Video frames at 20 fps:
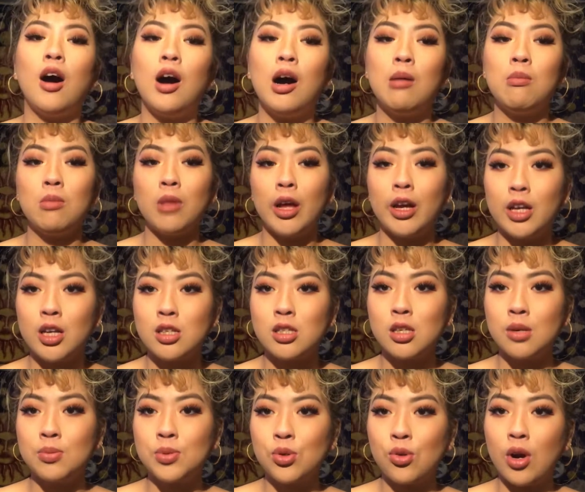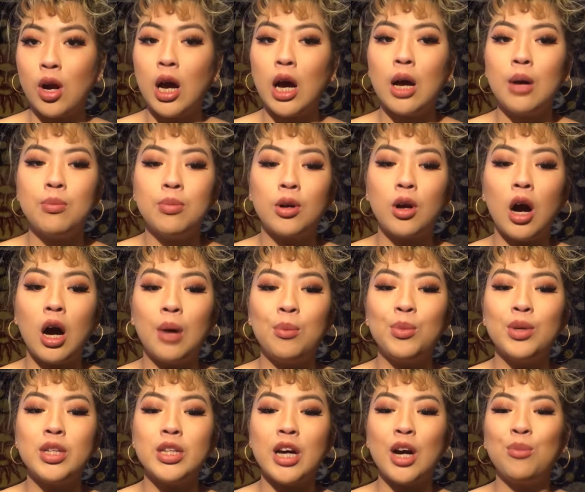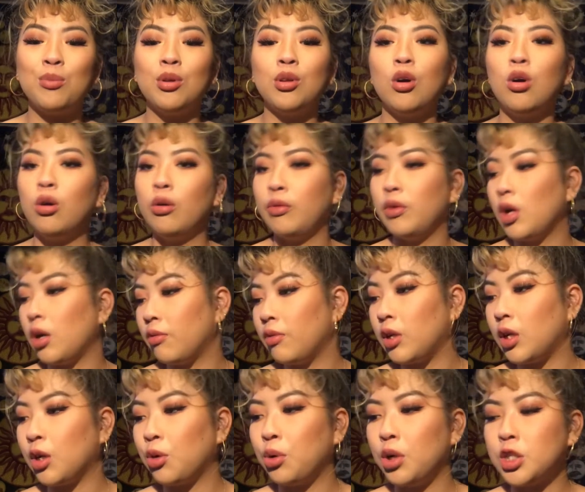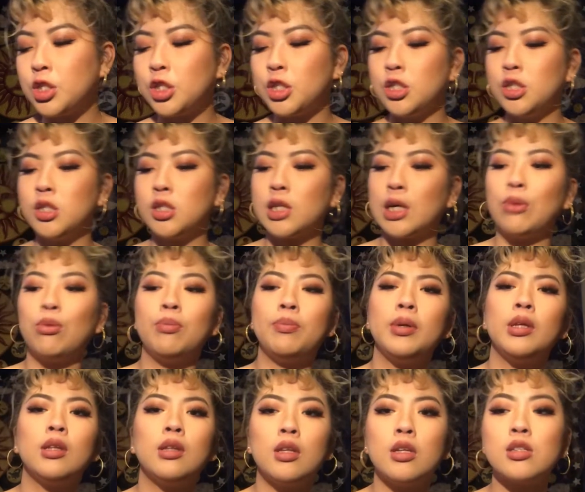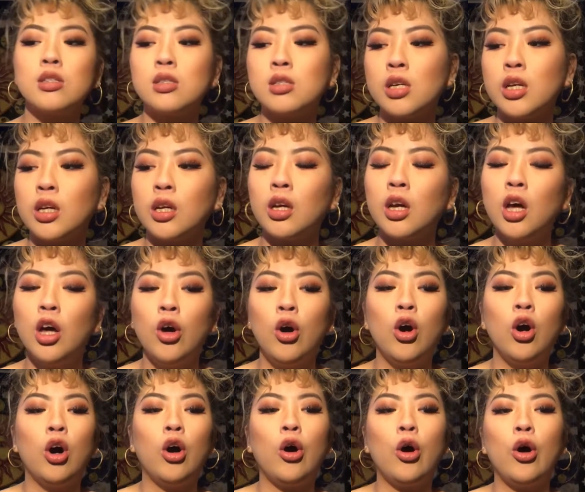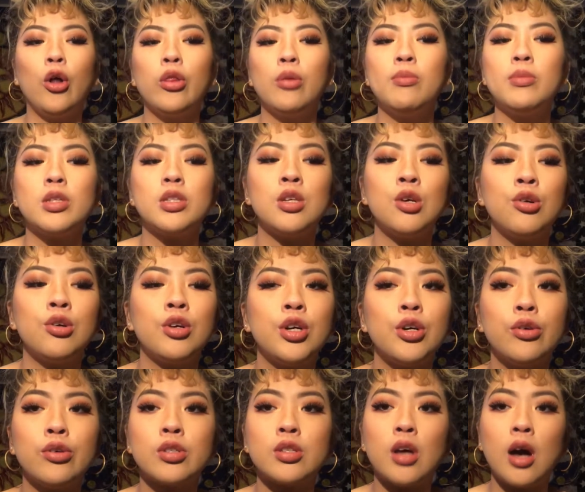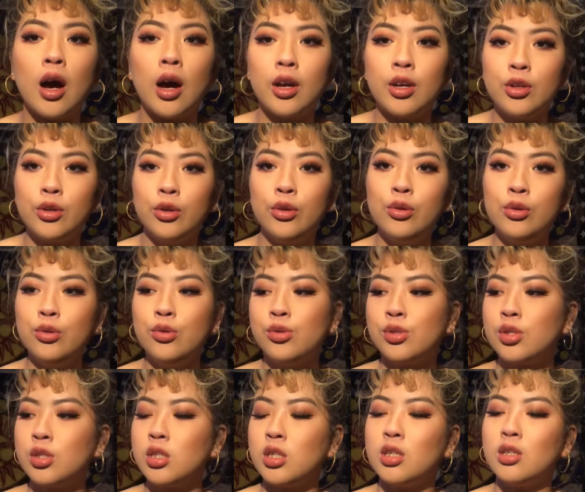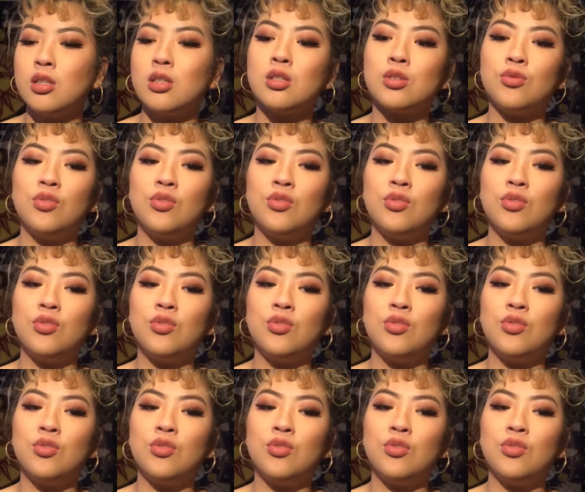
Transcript: Like and subscribe, comment down below if you have any questions. I will be listing all the materials that I used in this